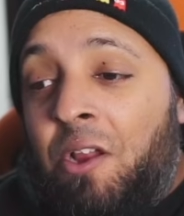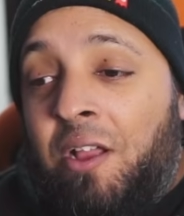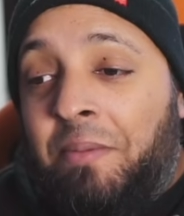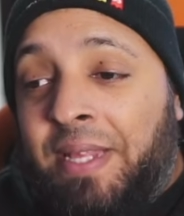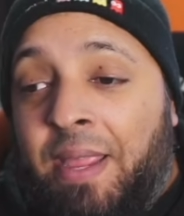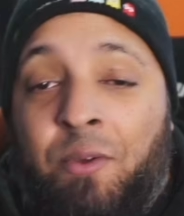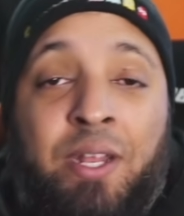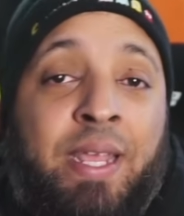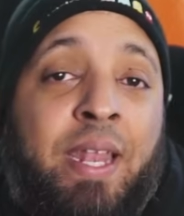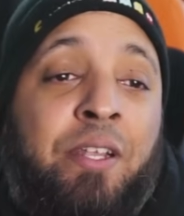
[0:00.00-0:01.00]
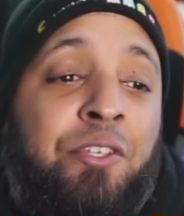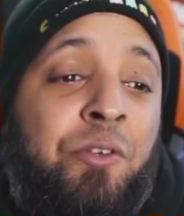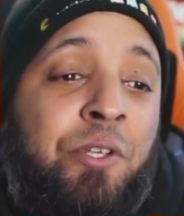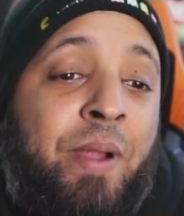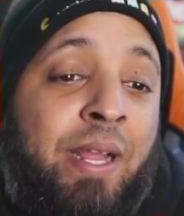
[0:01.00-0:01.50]
comes, hey, we're going to get a
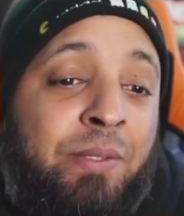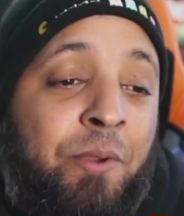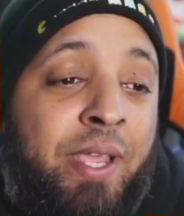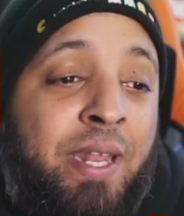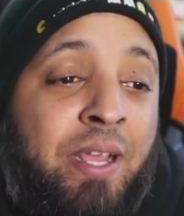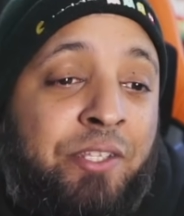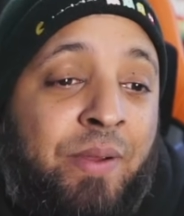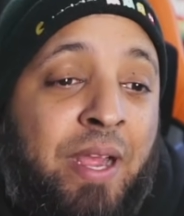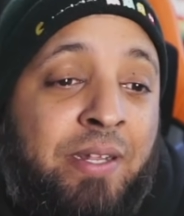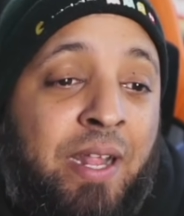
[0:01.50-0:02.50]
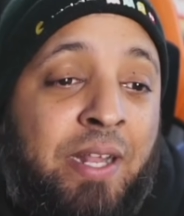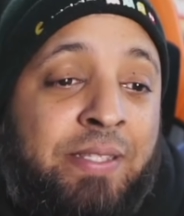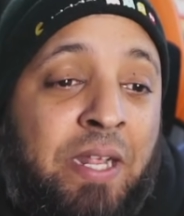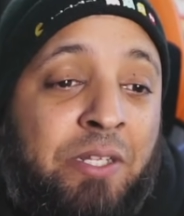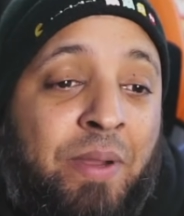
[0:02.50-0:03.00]
June Direct. We're getting a, a, a
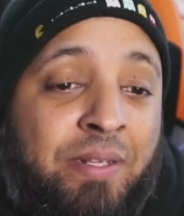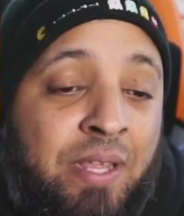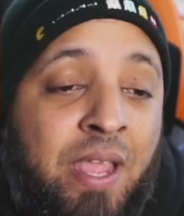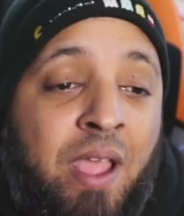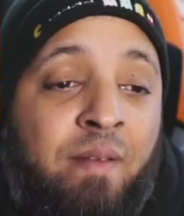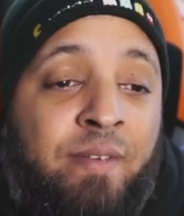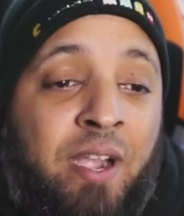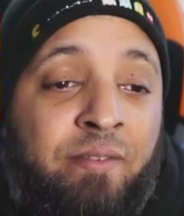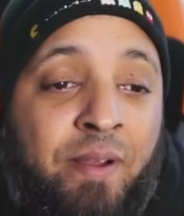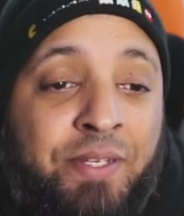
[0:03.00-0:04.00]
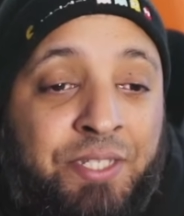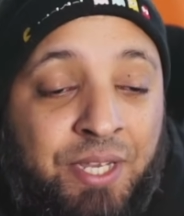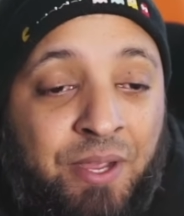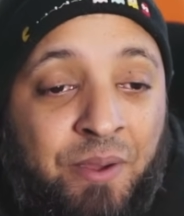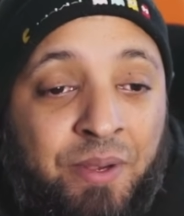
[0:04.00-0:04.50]
Nintendo Direct very, very
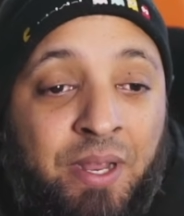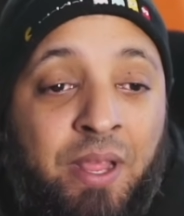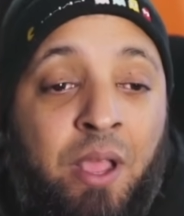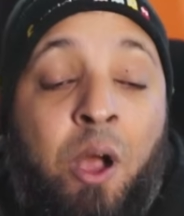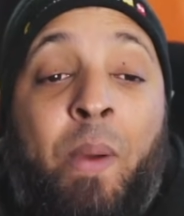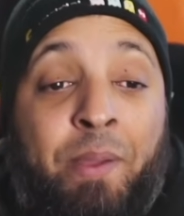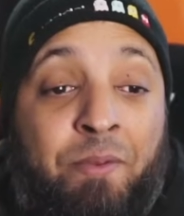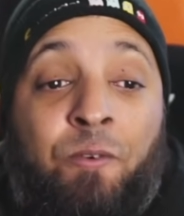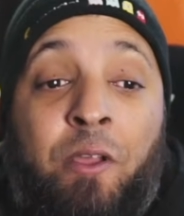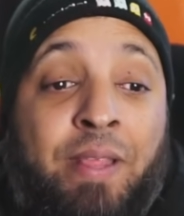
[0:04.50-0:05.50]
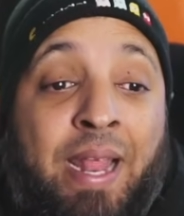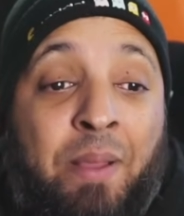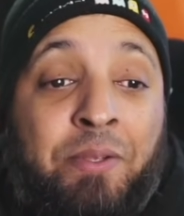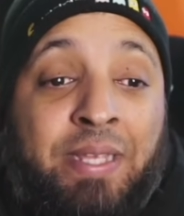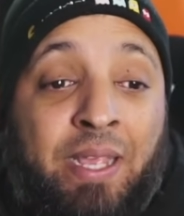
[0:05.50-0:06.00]
soon. Oh, wait, before that, it
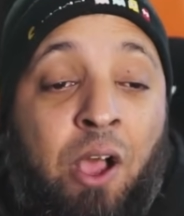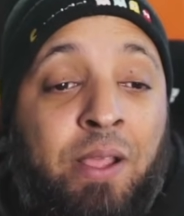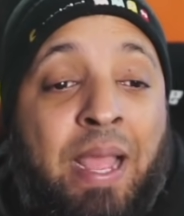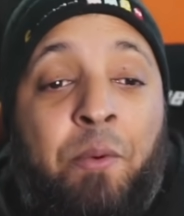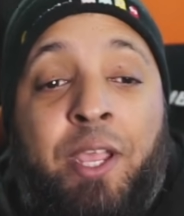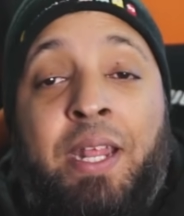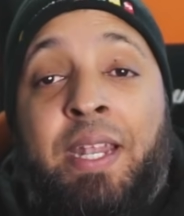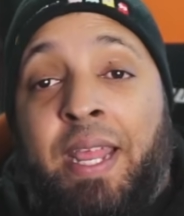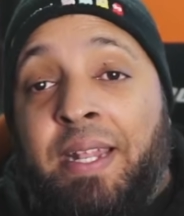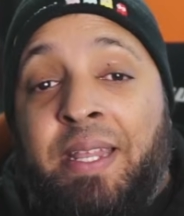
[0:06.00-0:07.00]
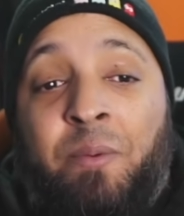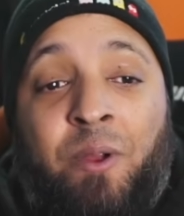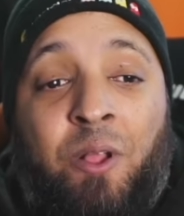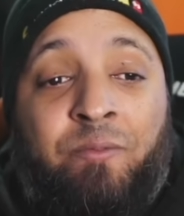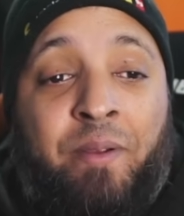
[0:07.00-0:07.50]
was like, oh, yeah, we're getting an Indie
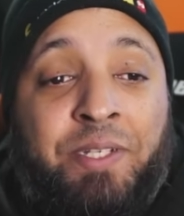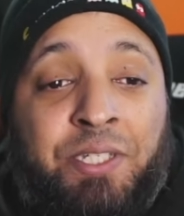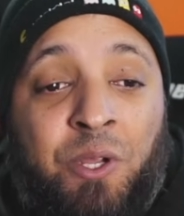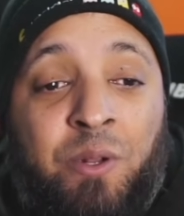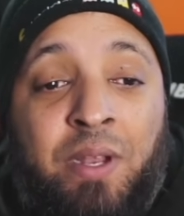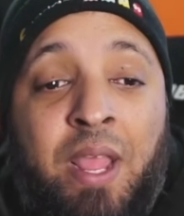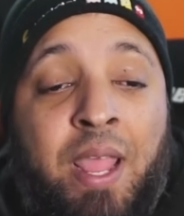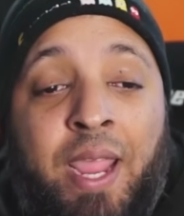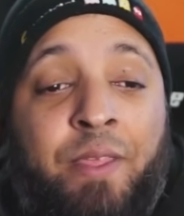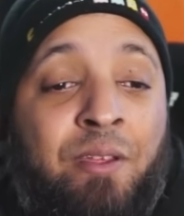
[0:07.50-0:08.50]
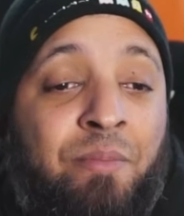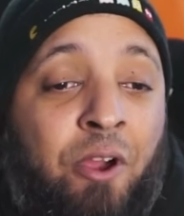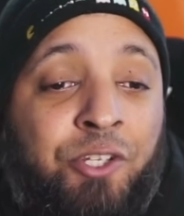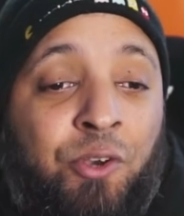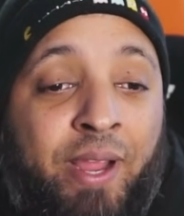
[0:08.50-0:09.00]
World very soon, either
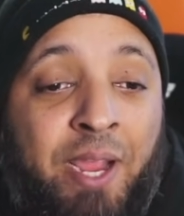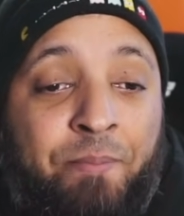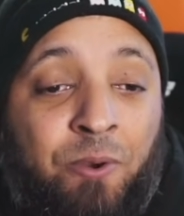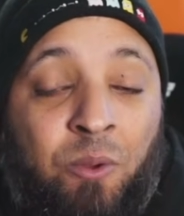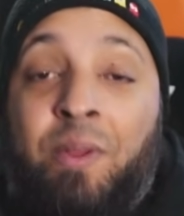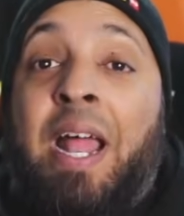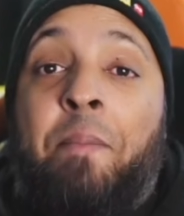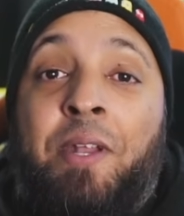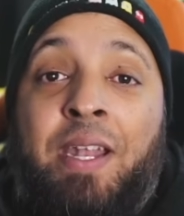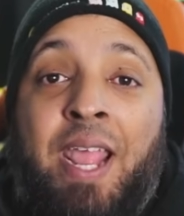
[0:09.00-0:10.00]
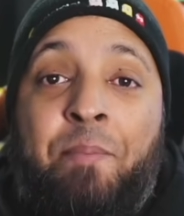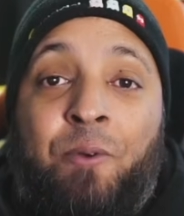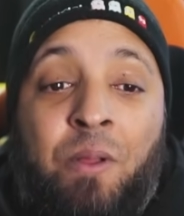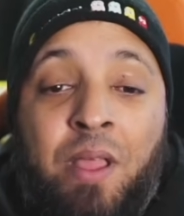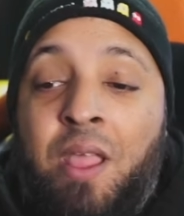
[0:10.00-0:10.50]
March or April. What happened in
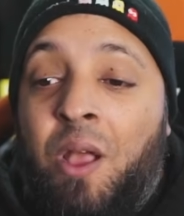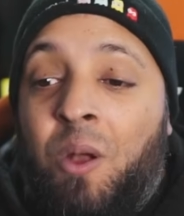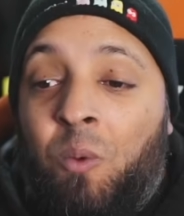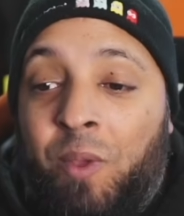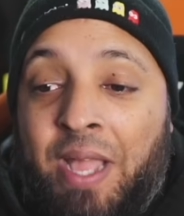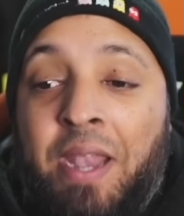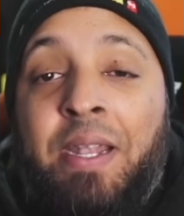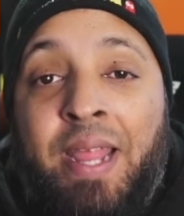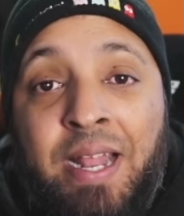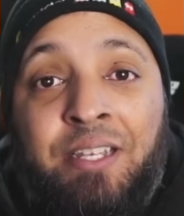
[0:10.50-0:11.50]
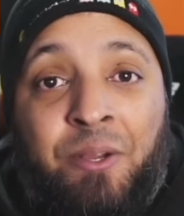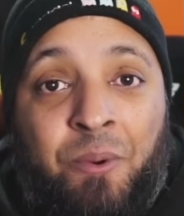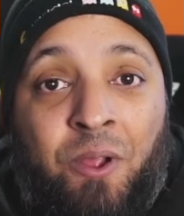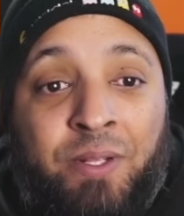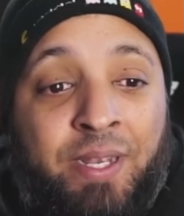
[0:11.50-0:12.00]
April? We got an Indie
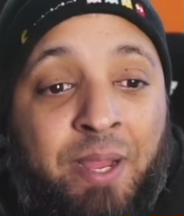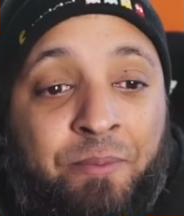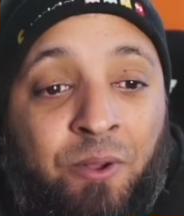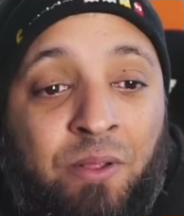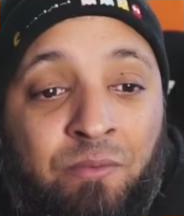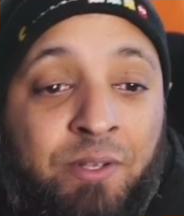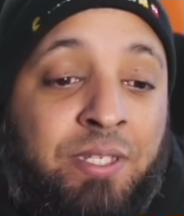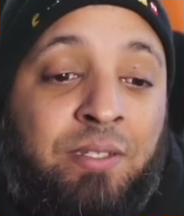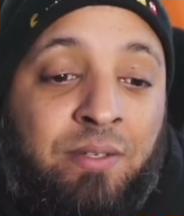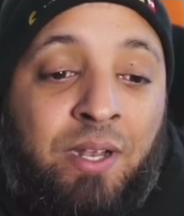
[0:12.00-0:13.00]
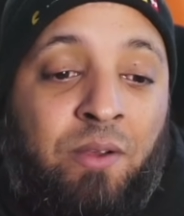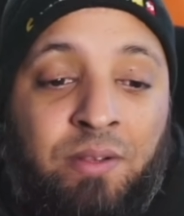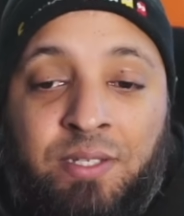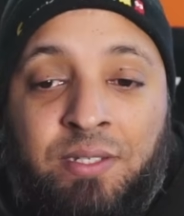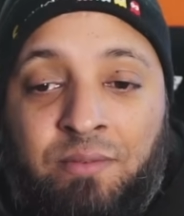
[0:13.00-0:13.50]
World in April, which is, you know,
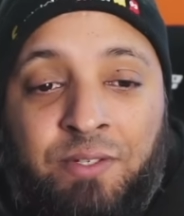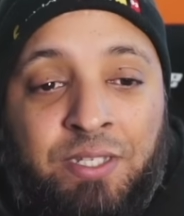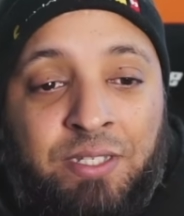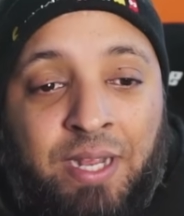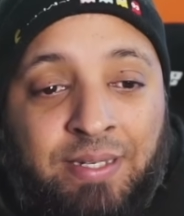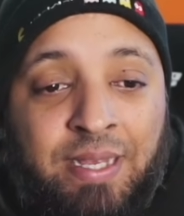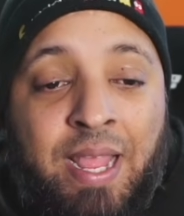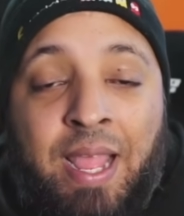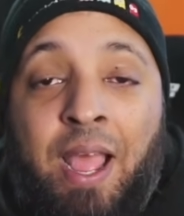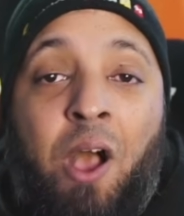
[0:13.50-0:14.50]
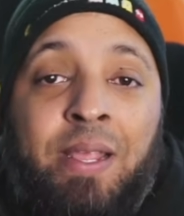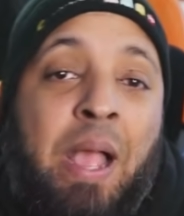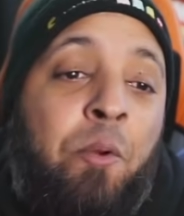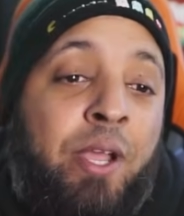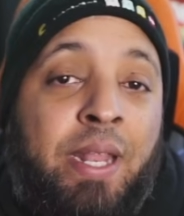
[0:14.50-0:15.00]
it's just, which is nuts. Oh,
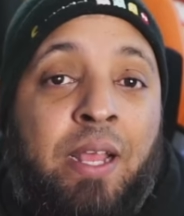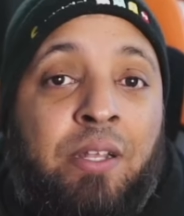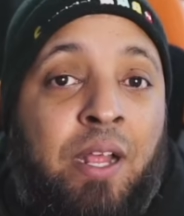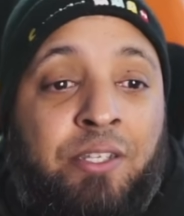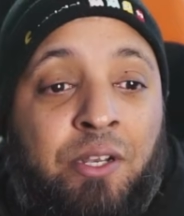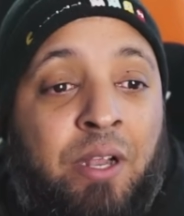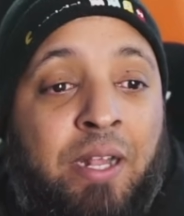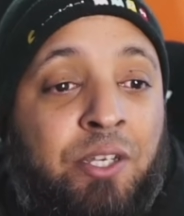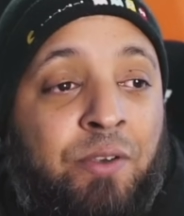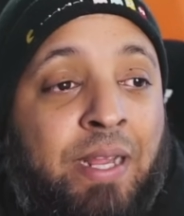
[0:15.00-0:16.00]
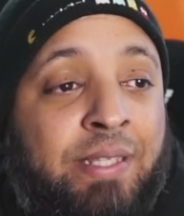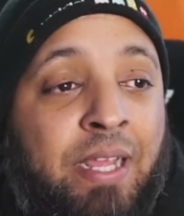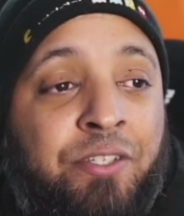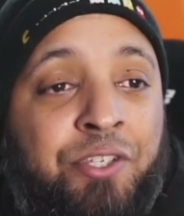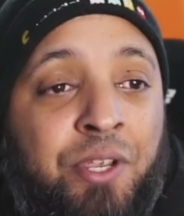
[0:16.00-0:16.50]
yeah, we're getting a, a, a Direct
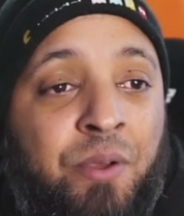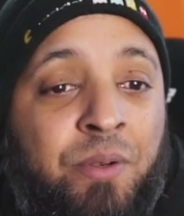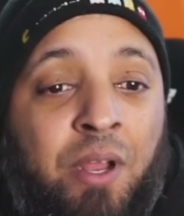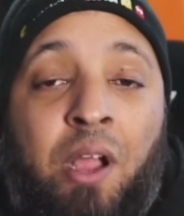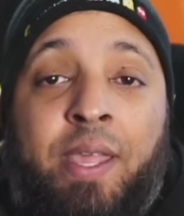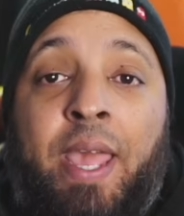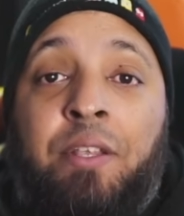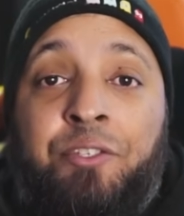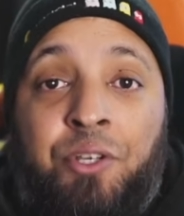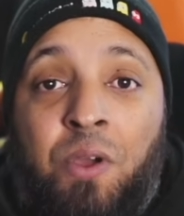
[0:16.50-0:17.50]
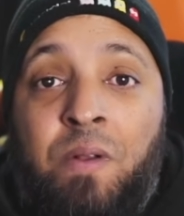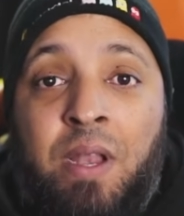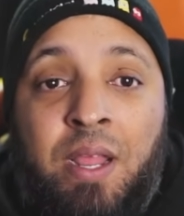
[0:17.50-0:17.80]
in June. Okay, June?